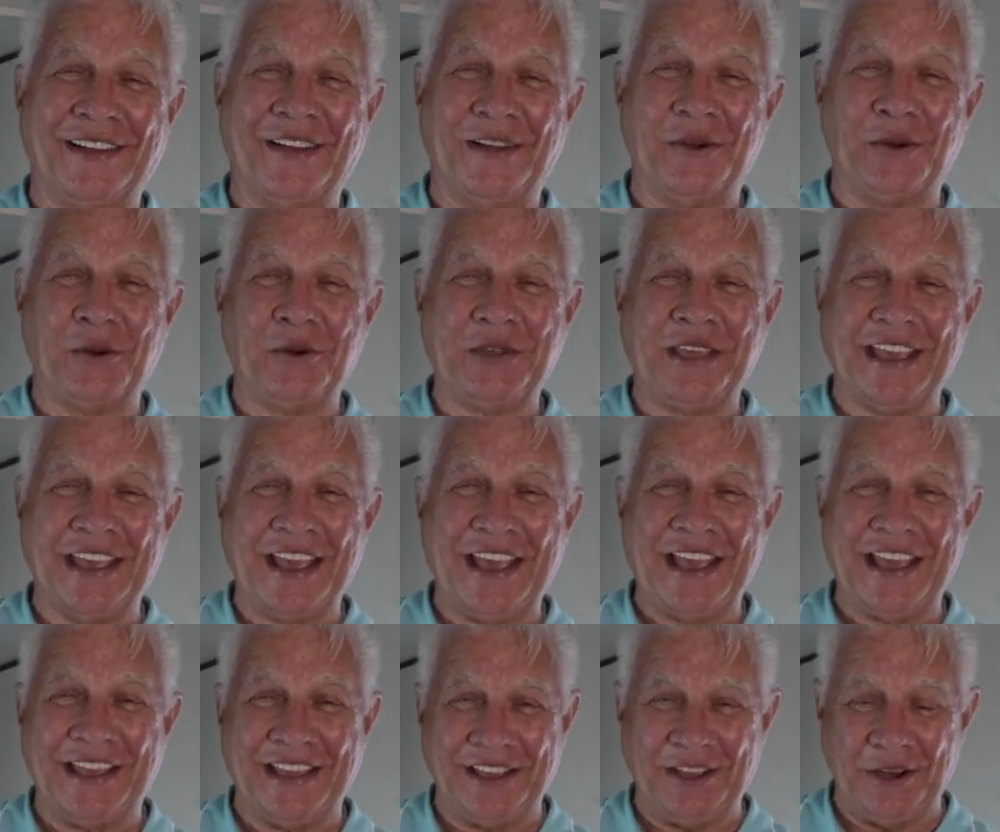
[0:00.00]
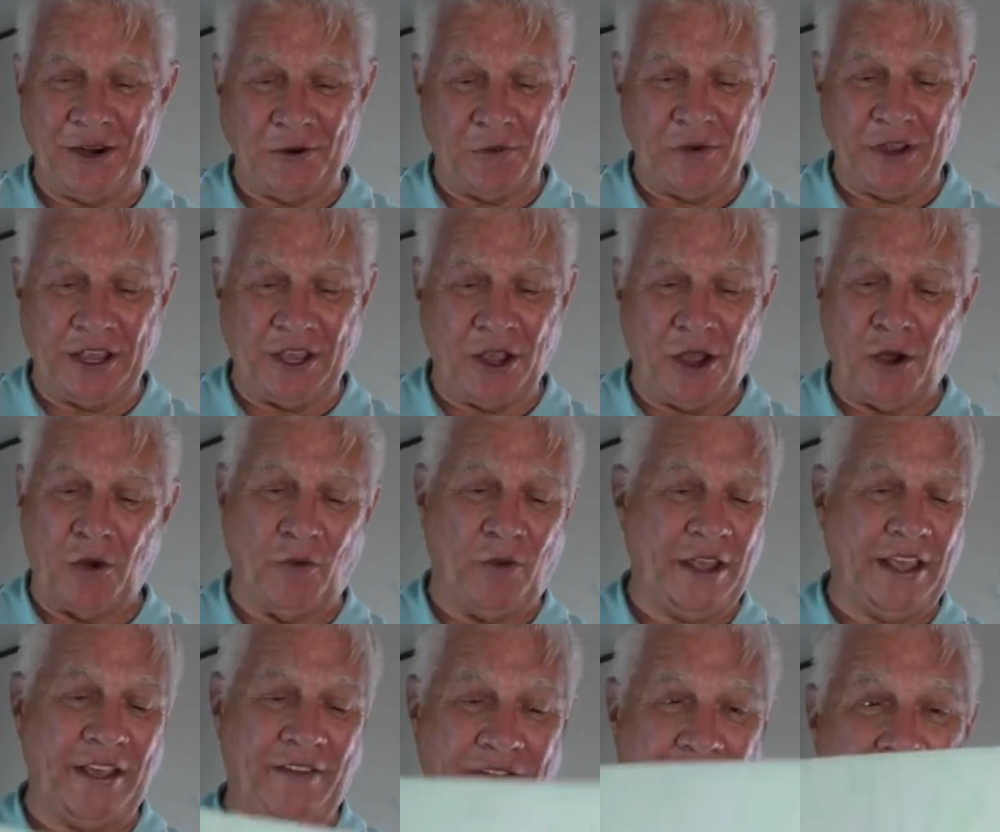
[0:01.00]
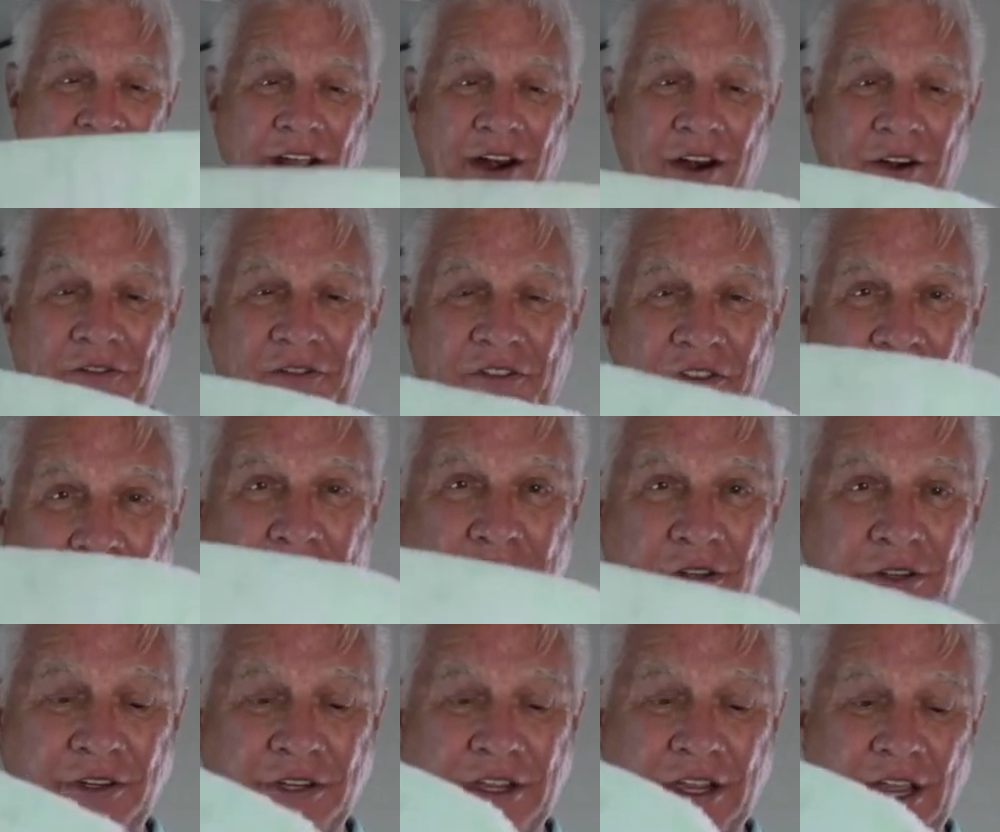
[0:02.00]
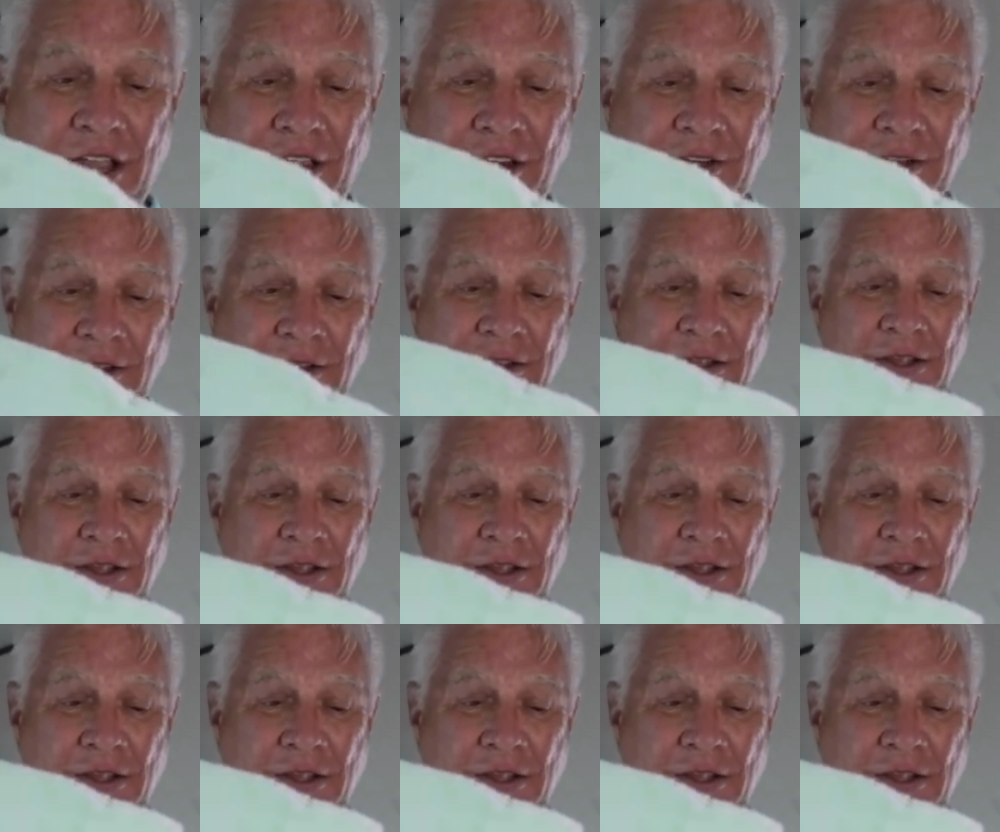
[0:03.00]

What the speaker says: Okay, here we go. We have got our filter cut.